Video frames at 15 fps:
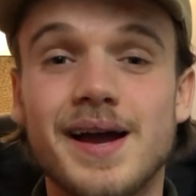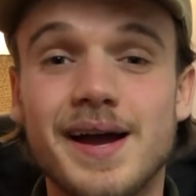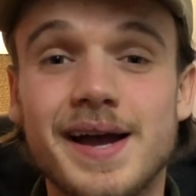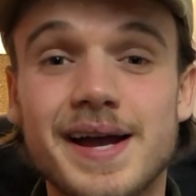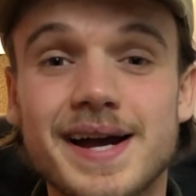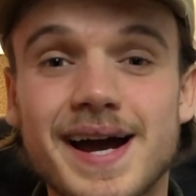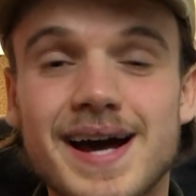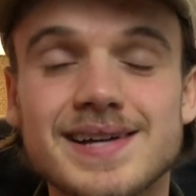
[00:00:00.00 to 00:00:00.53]

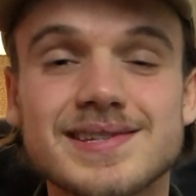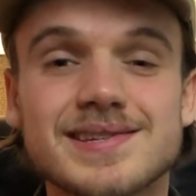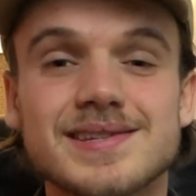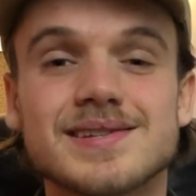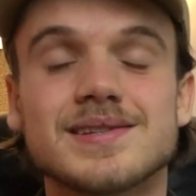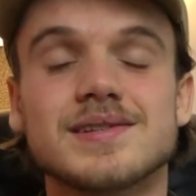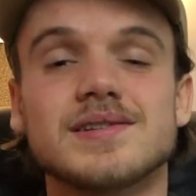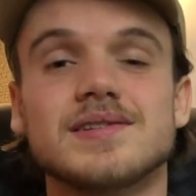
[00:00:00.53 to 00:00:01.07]
Hey
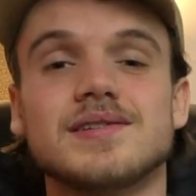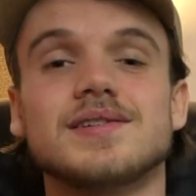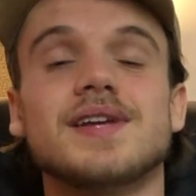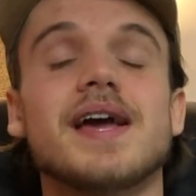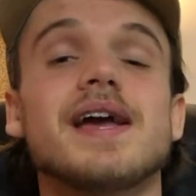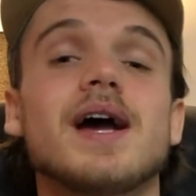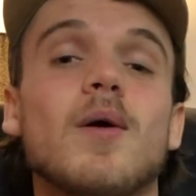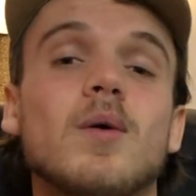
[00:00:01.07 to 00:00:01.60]
guys,
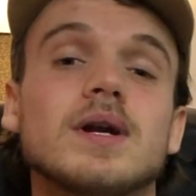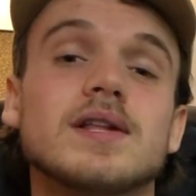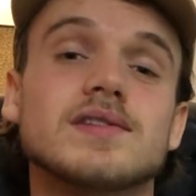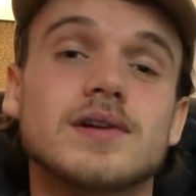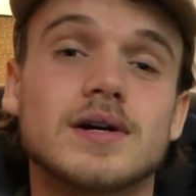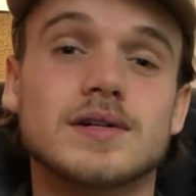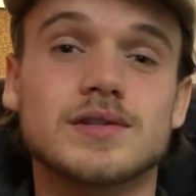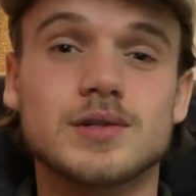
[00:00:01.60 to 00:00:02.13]
today I want to
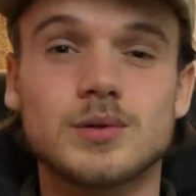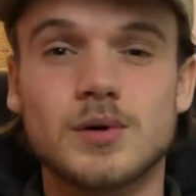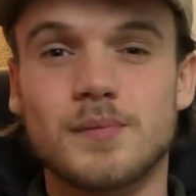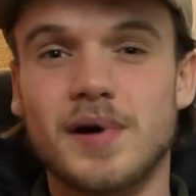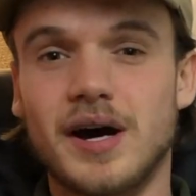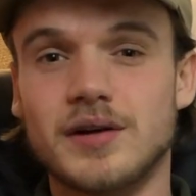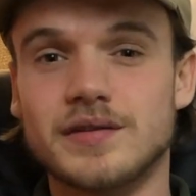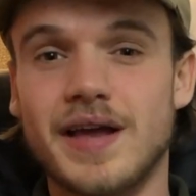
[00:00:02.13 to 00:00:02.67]
talk to you
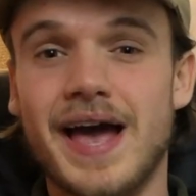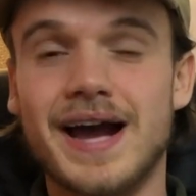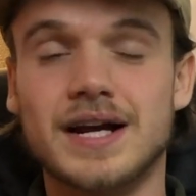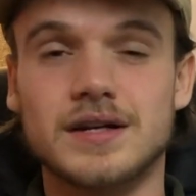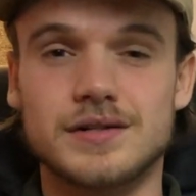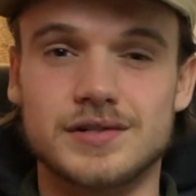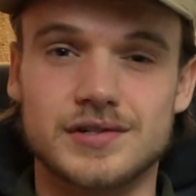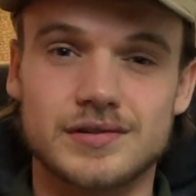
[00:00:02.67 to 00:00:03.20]
about
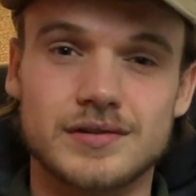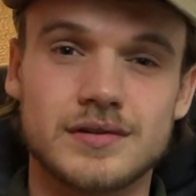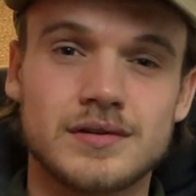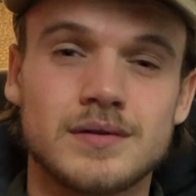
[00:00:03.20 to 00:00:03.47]
hecklers.